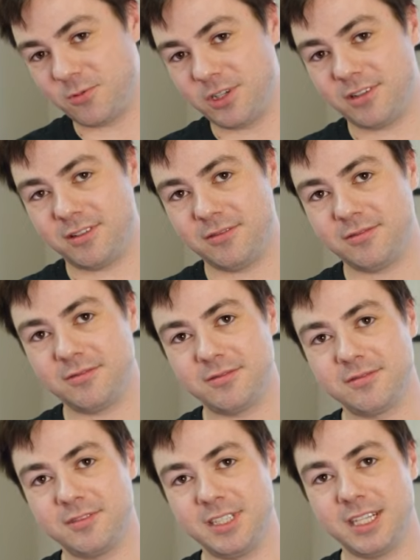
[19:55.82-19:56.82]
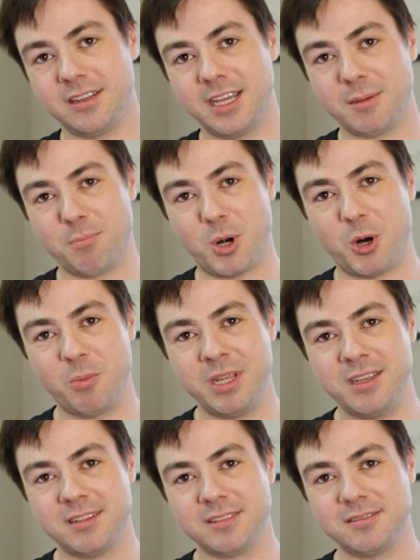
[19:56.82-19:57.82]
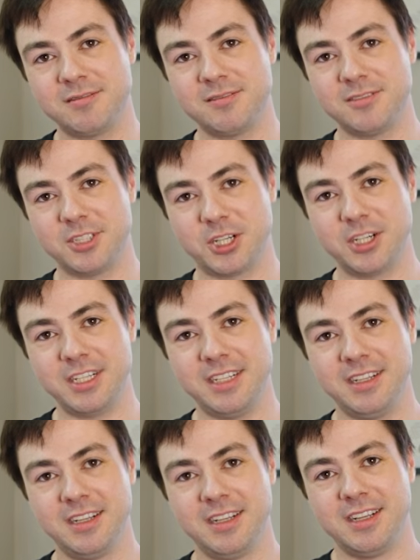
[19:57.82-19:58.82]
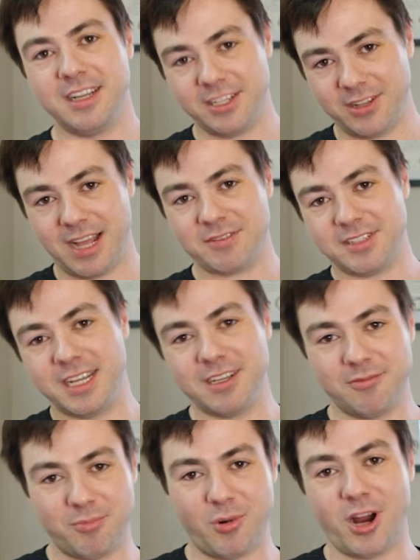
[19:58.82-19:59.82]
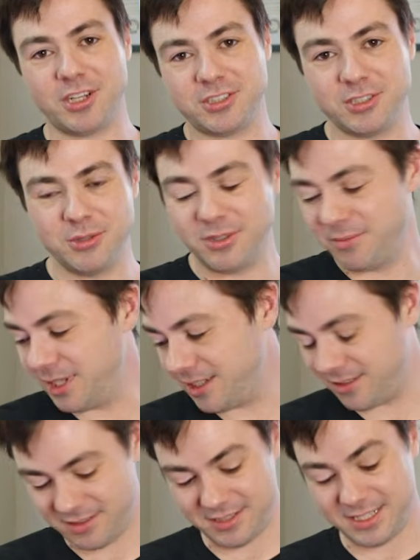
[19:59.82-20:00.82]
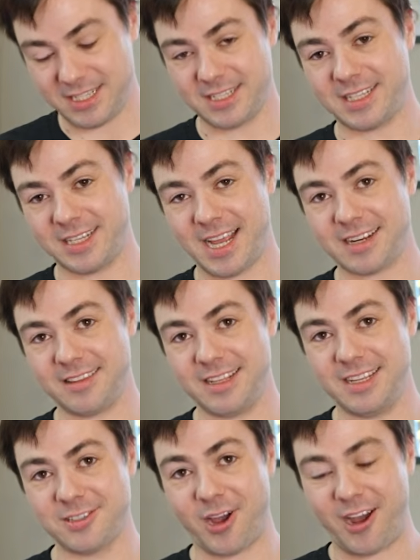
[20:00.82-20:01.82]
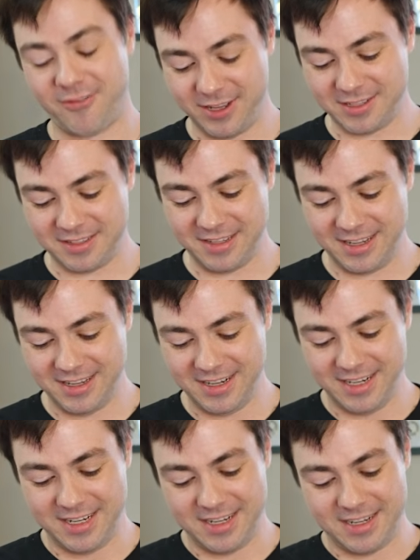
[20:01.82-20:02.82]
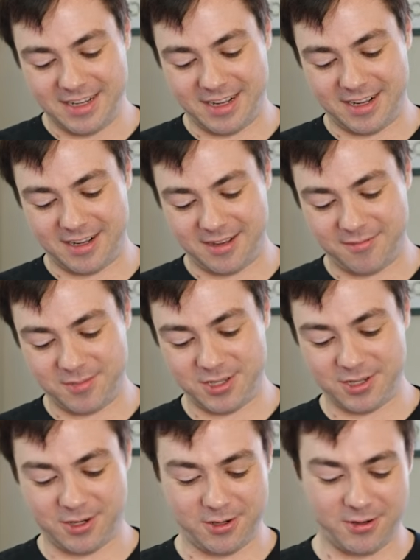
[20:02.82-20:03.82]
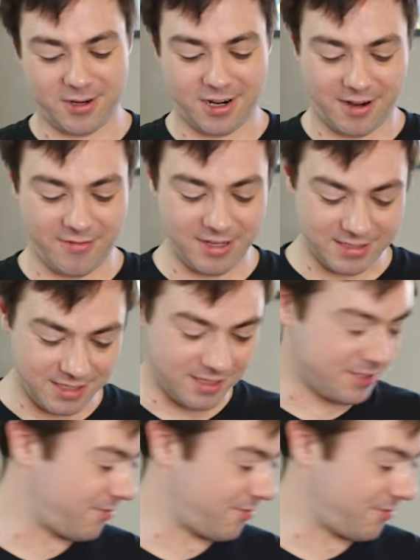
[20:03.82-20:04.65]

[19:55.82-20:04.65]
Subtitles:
will get like malmy and dirty, and you'll have to take a brush to them and disconnect these, obviously. So obviously this